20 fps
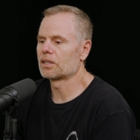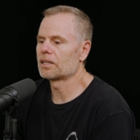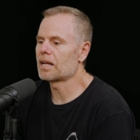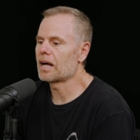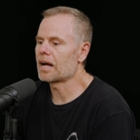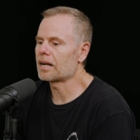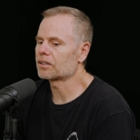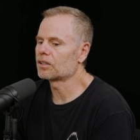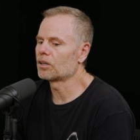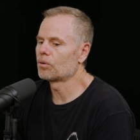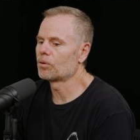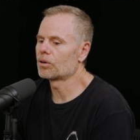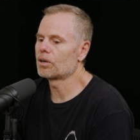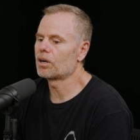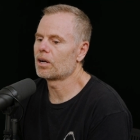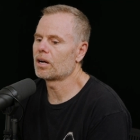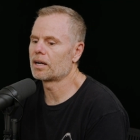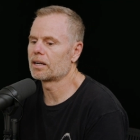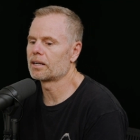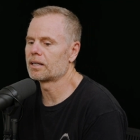a lot going
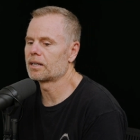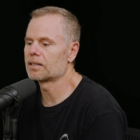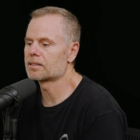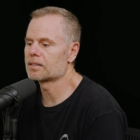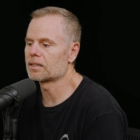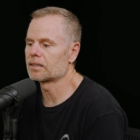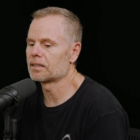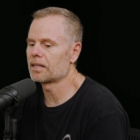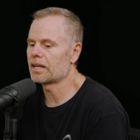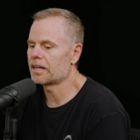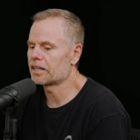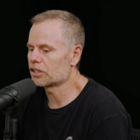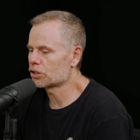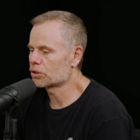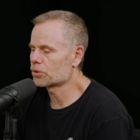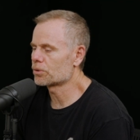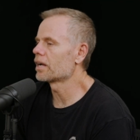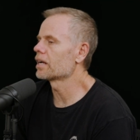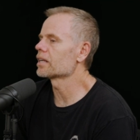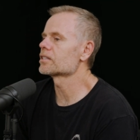on, and it's a lot of
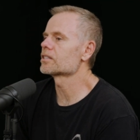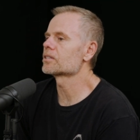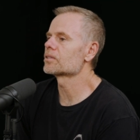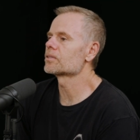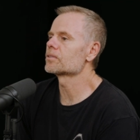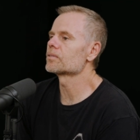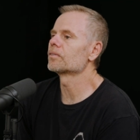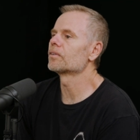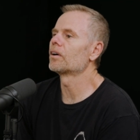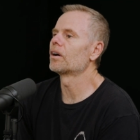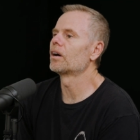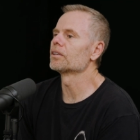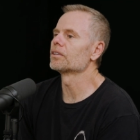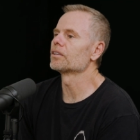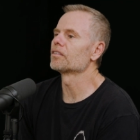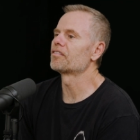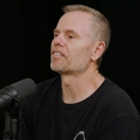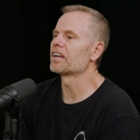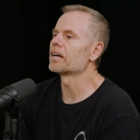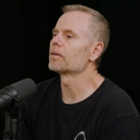stress
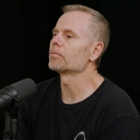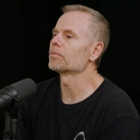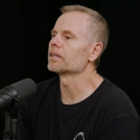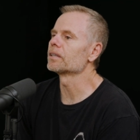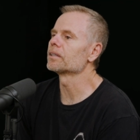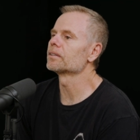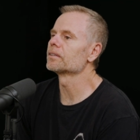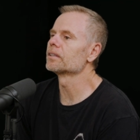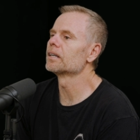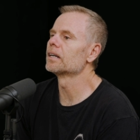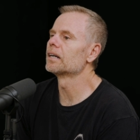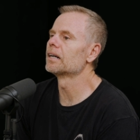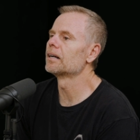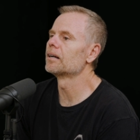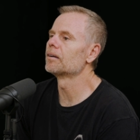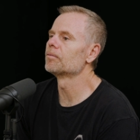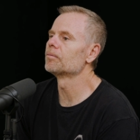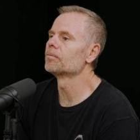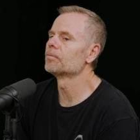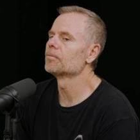on the family.
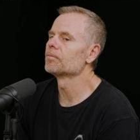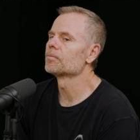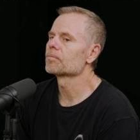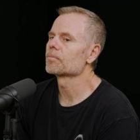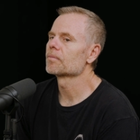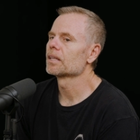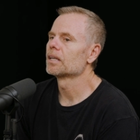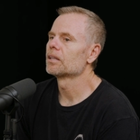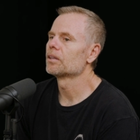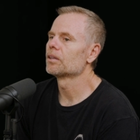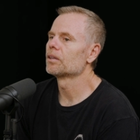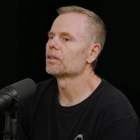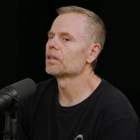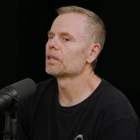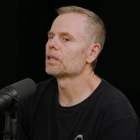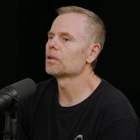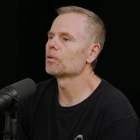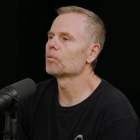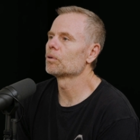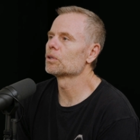Some
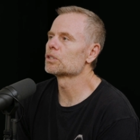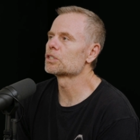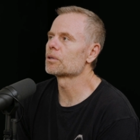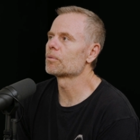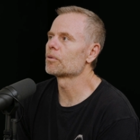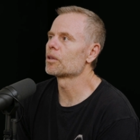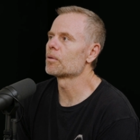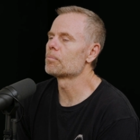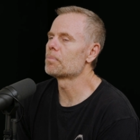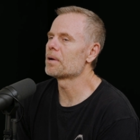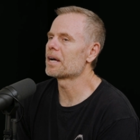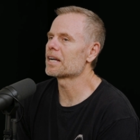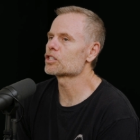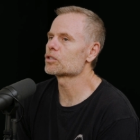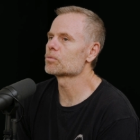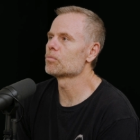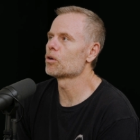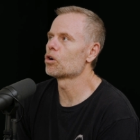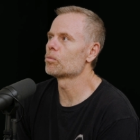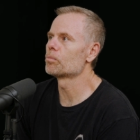of the
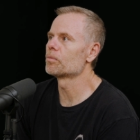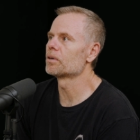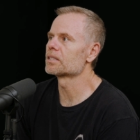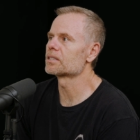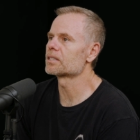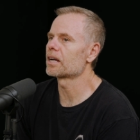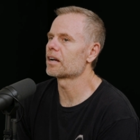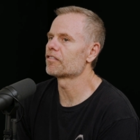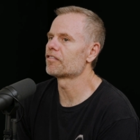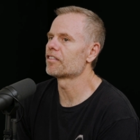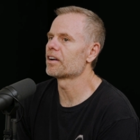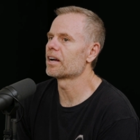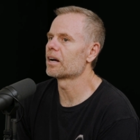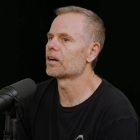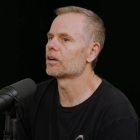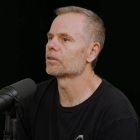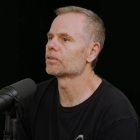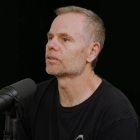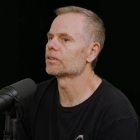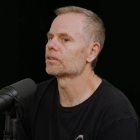best moments I
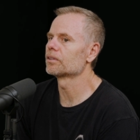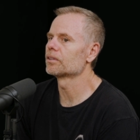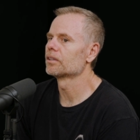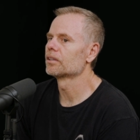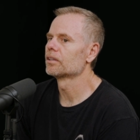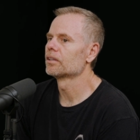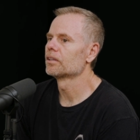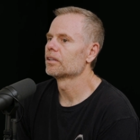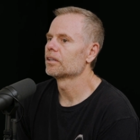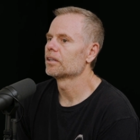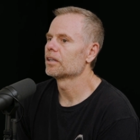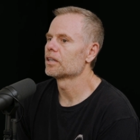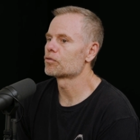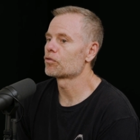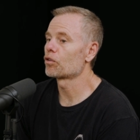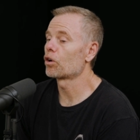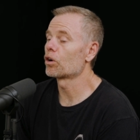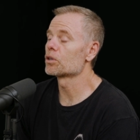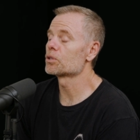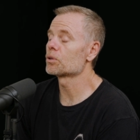found,
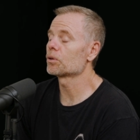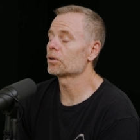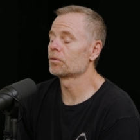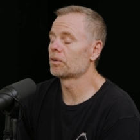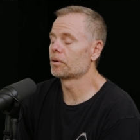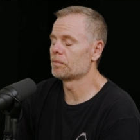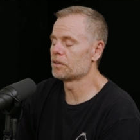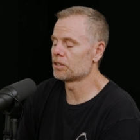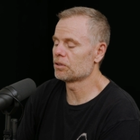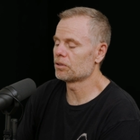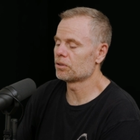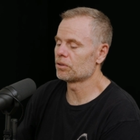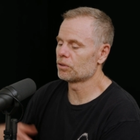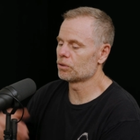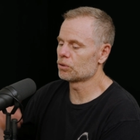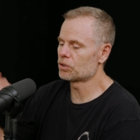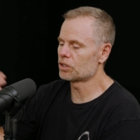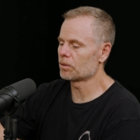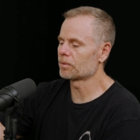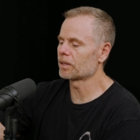
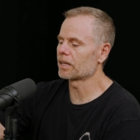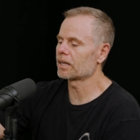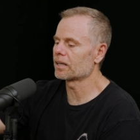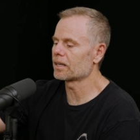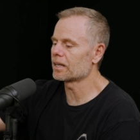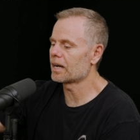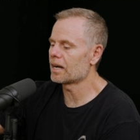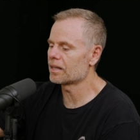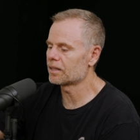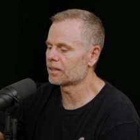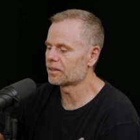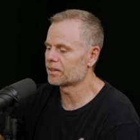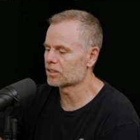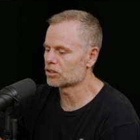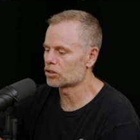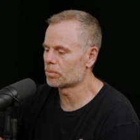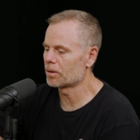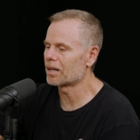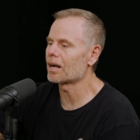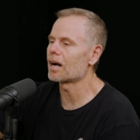you seem like a guy that
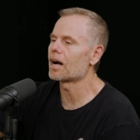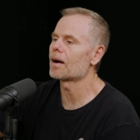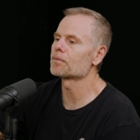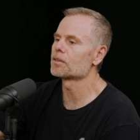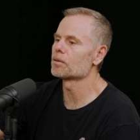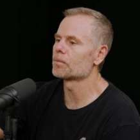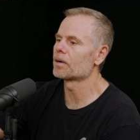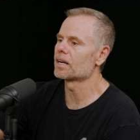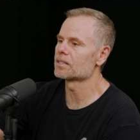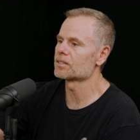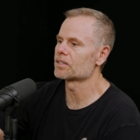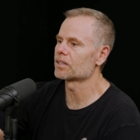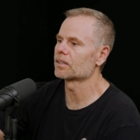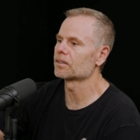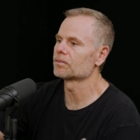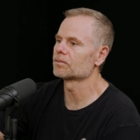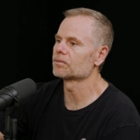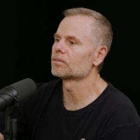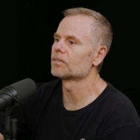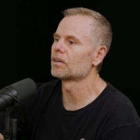thinks about
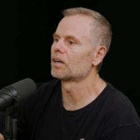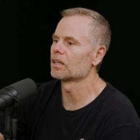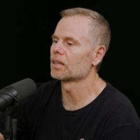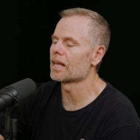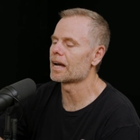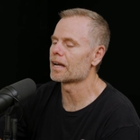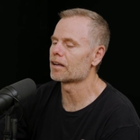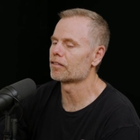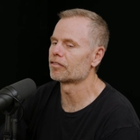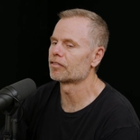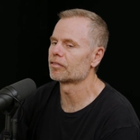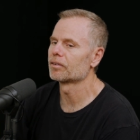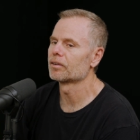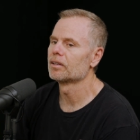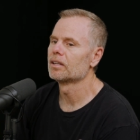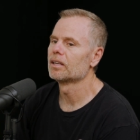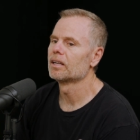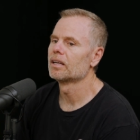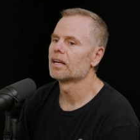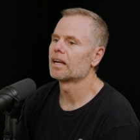optimizing a life,
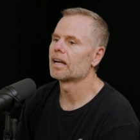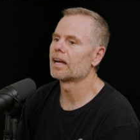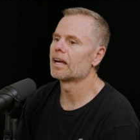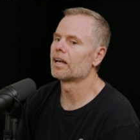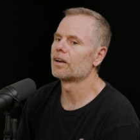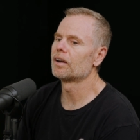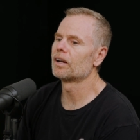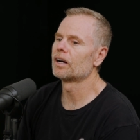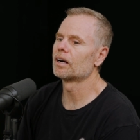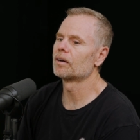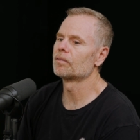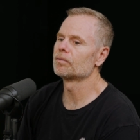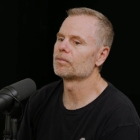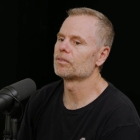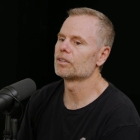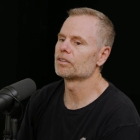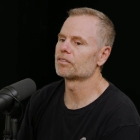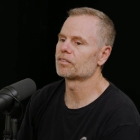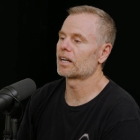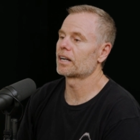and
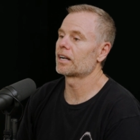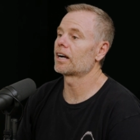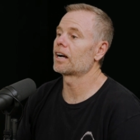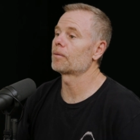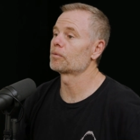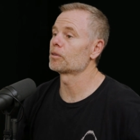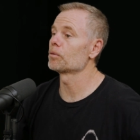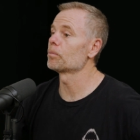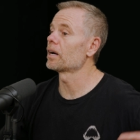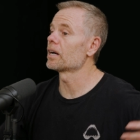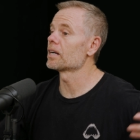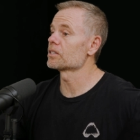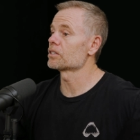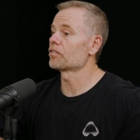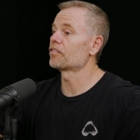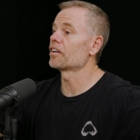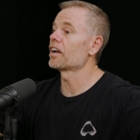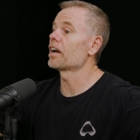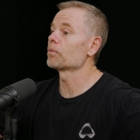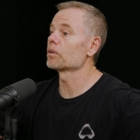you've got to
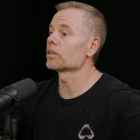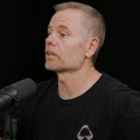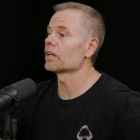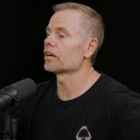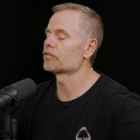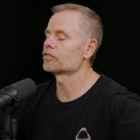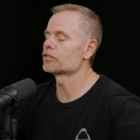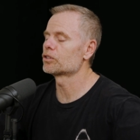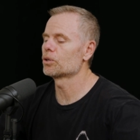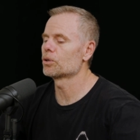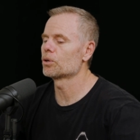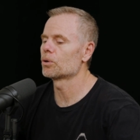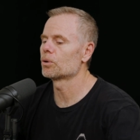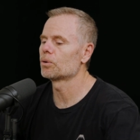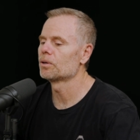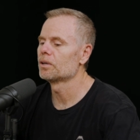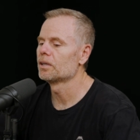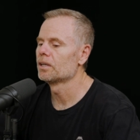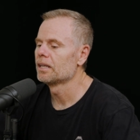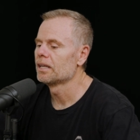optimize a family life
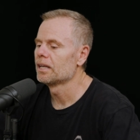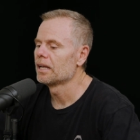too.